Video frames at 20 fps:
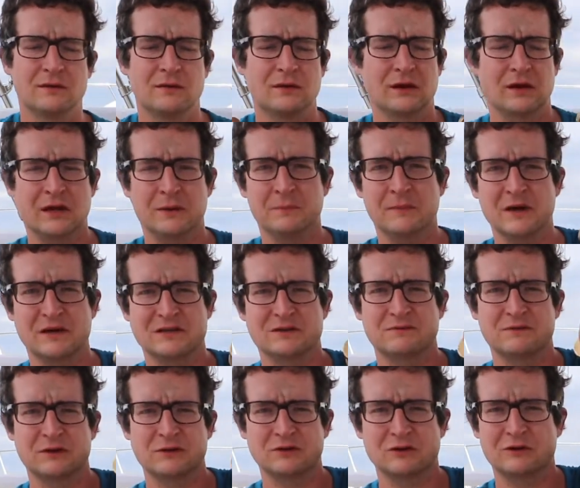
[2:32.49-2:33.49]
that makes
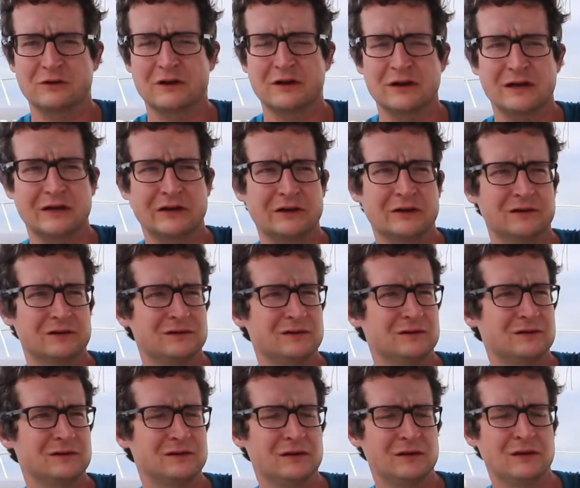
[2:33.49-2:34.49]
everything turn together,
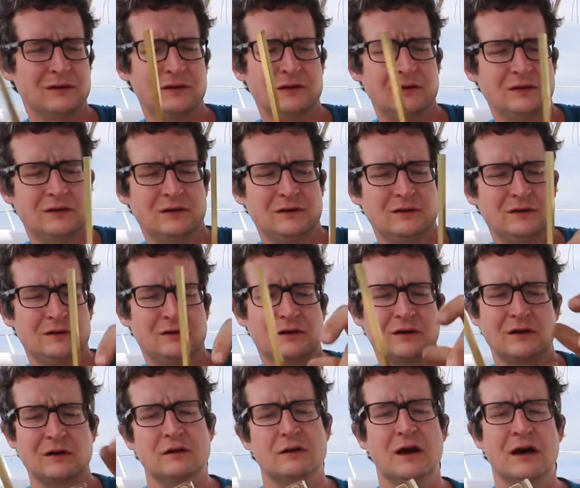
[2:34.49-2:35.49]

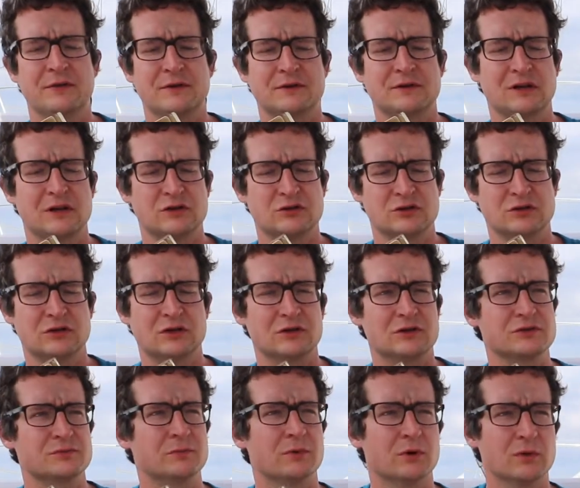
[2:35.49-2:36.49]
not the tension of
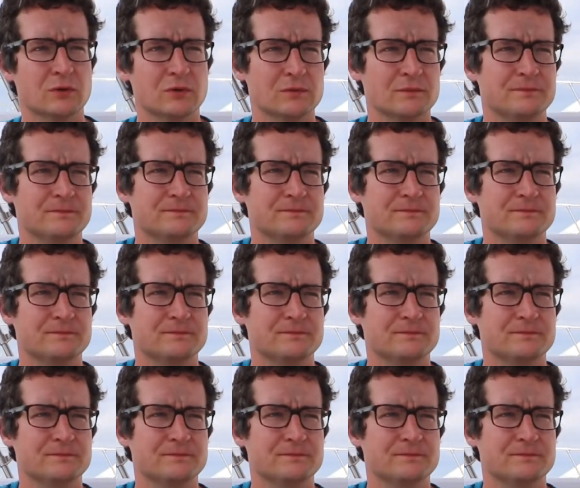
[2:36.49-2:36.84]
this bolt.